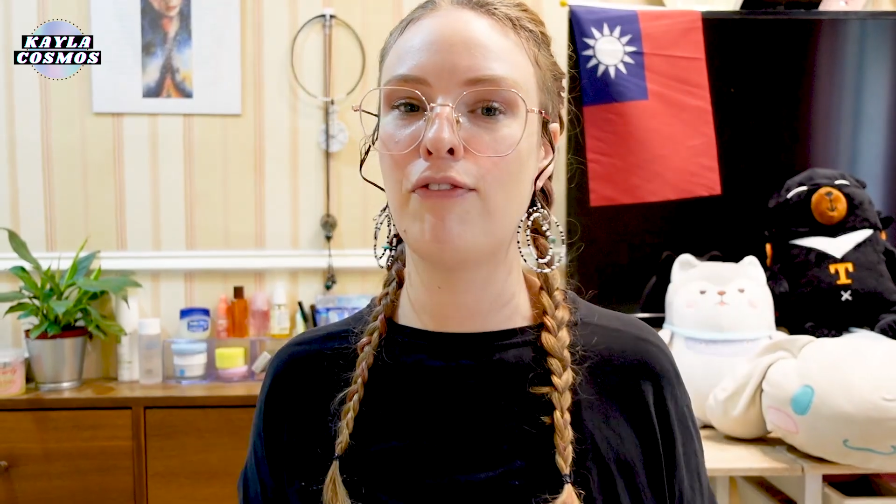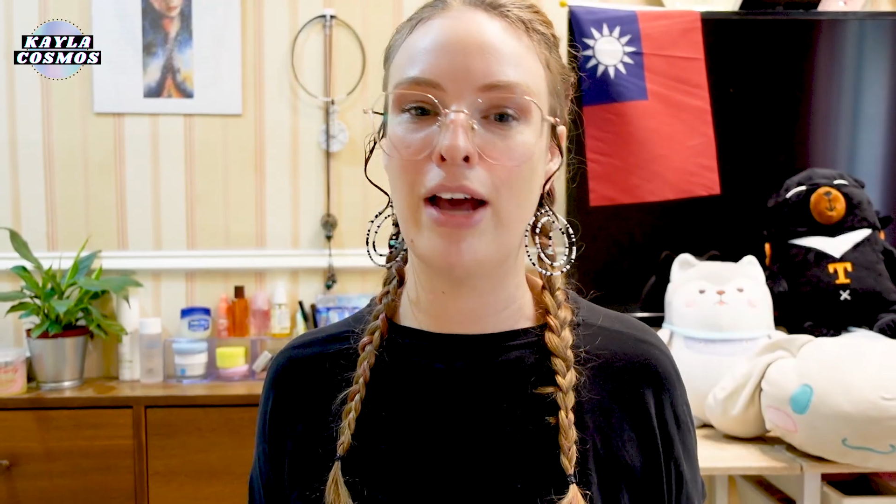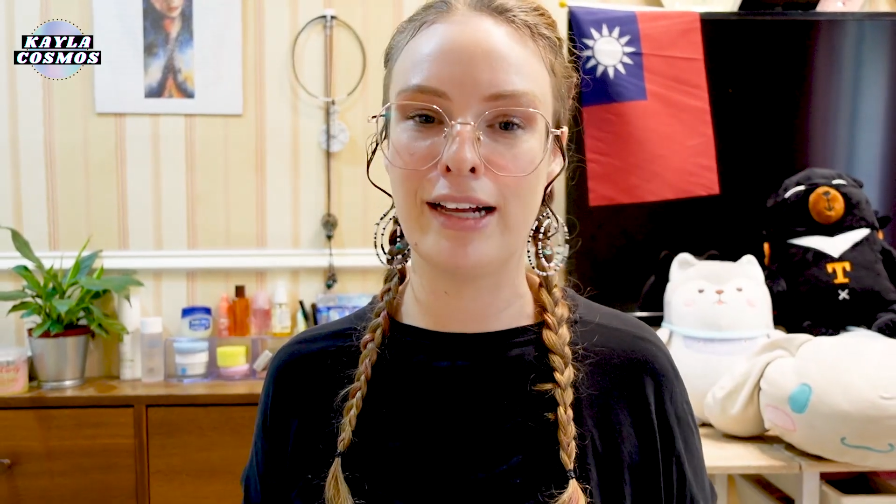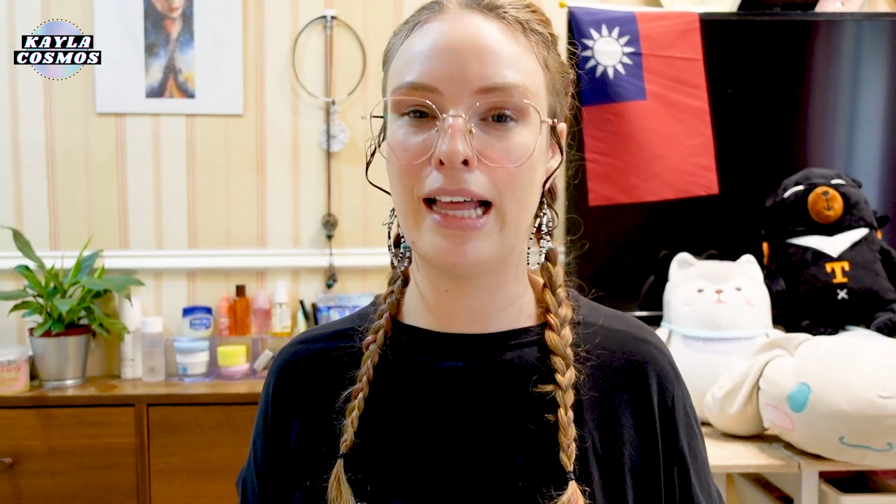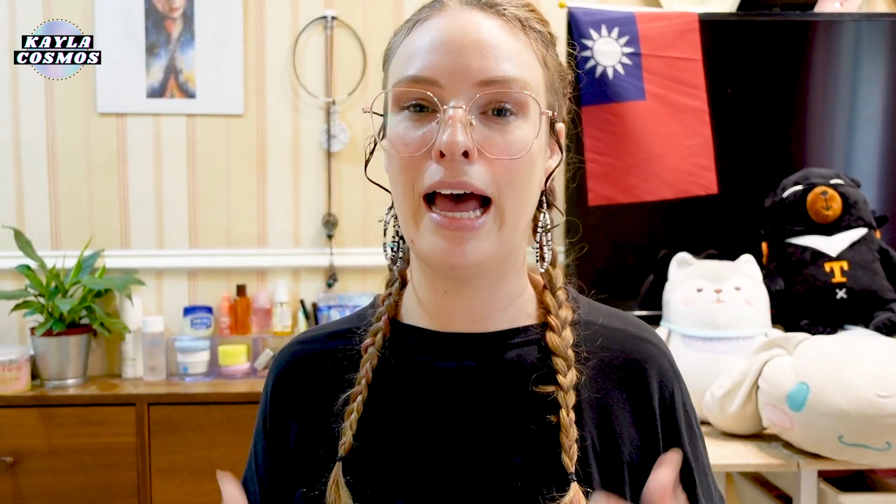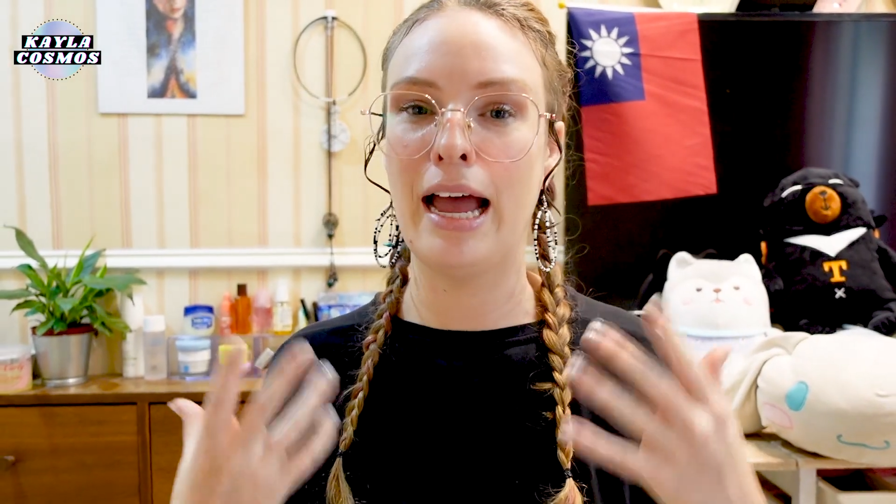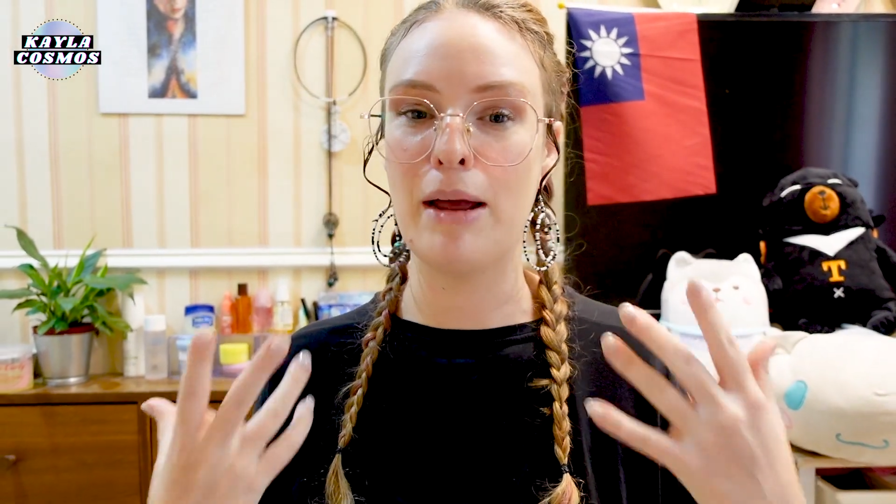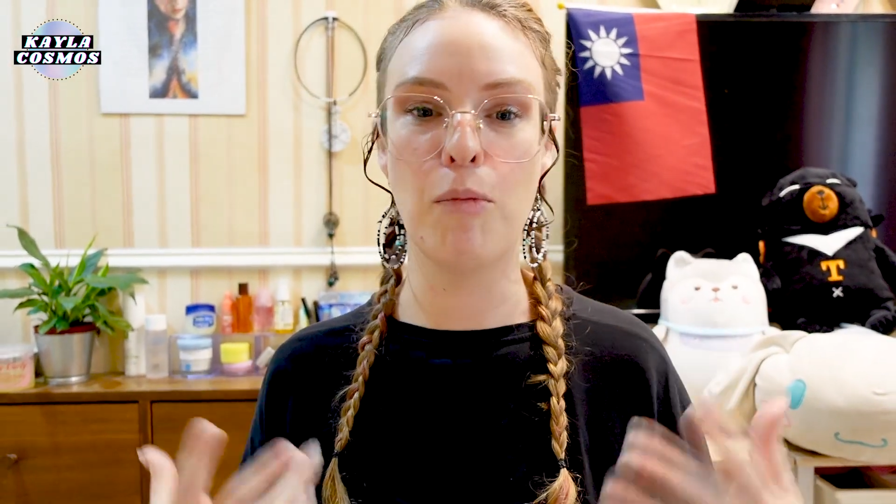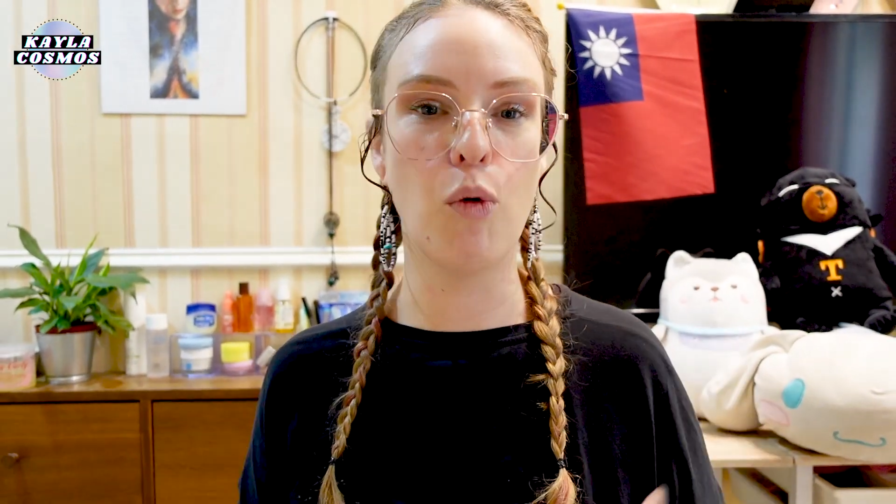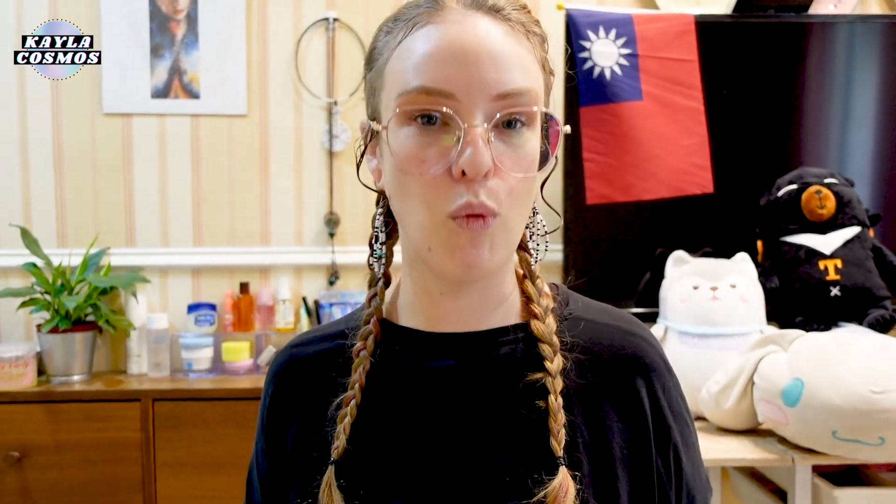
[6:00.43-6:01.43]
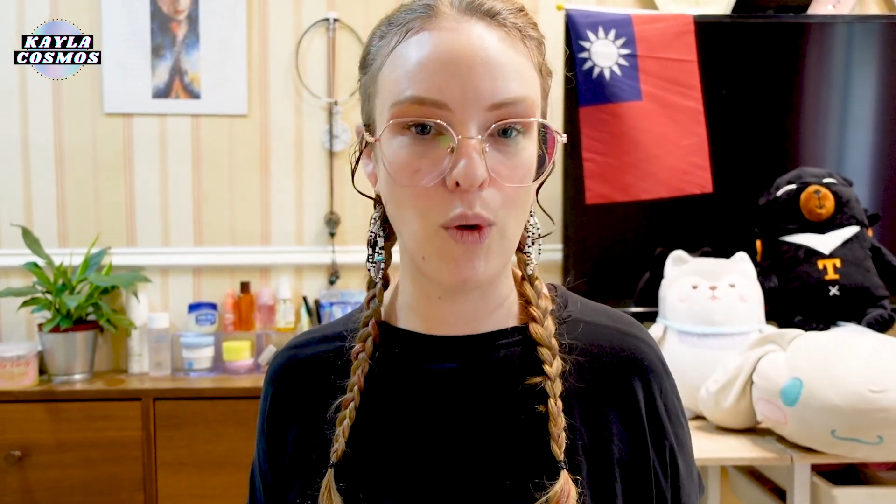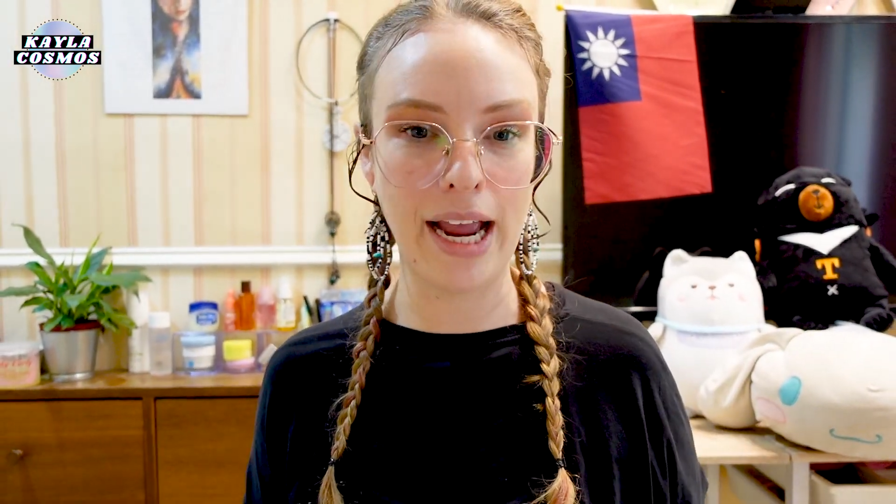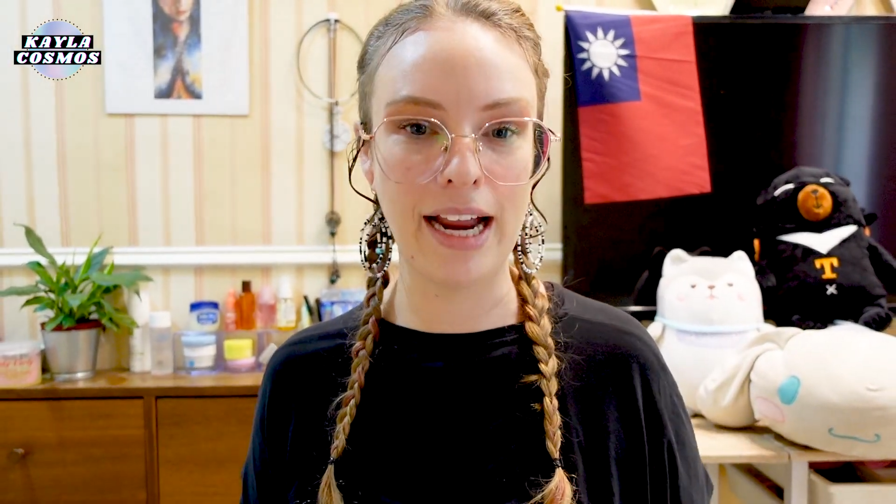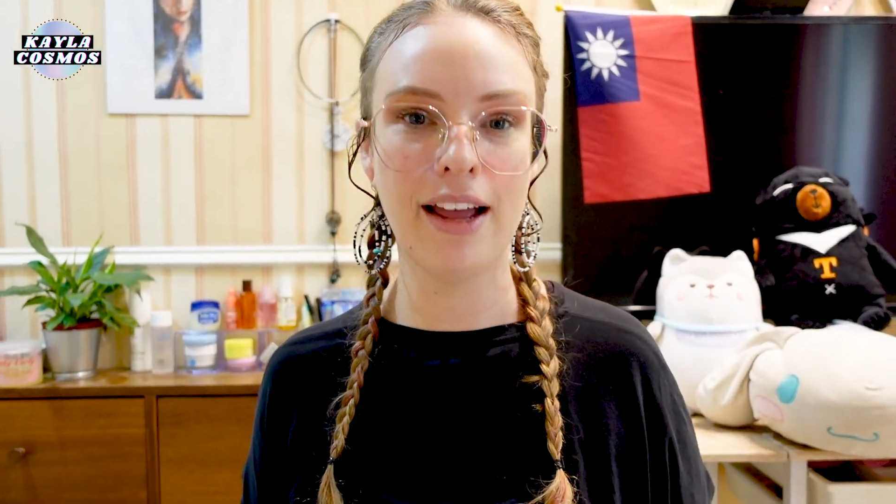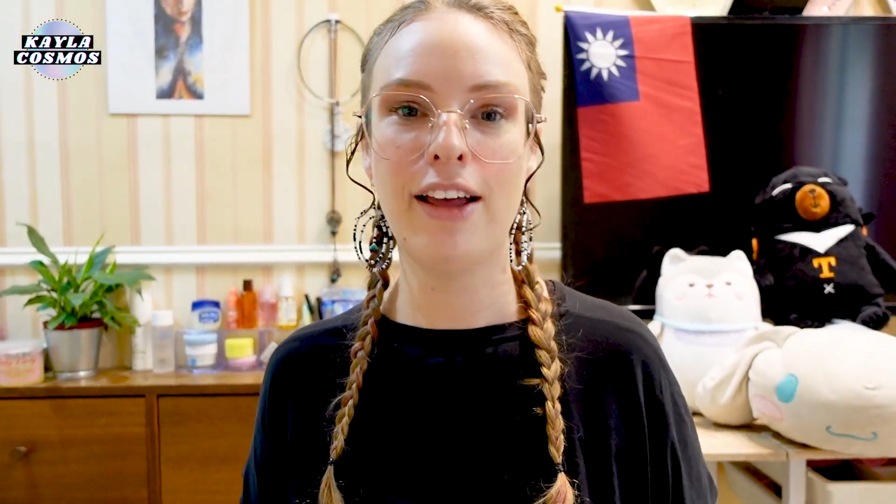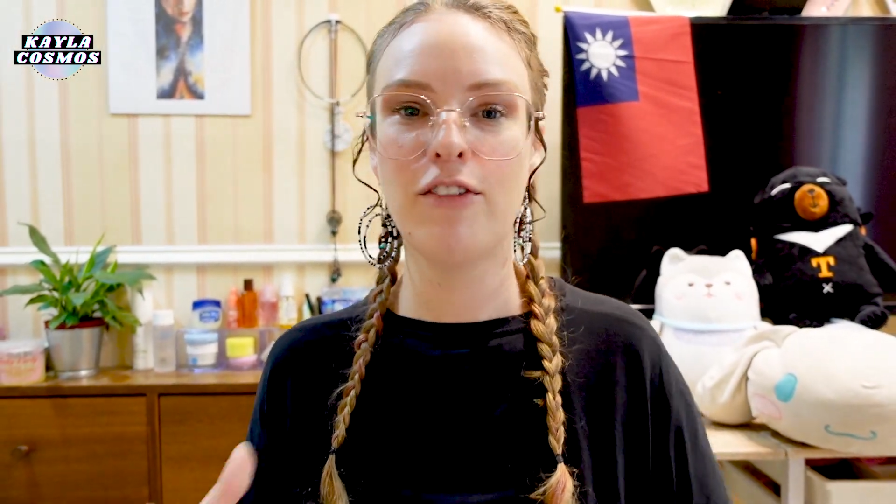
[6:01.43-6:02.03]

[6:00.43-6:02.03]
fact that I am white